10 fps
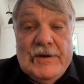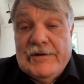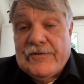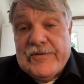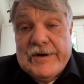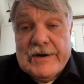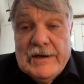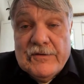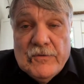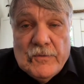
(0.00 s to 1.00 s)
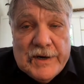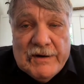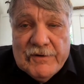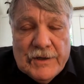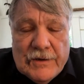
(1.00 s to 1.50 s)
you know, center console,
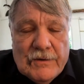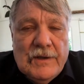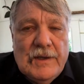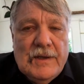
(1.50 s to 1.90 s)
whatever, you know.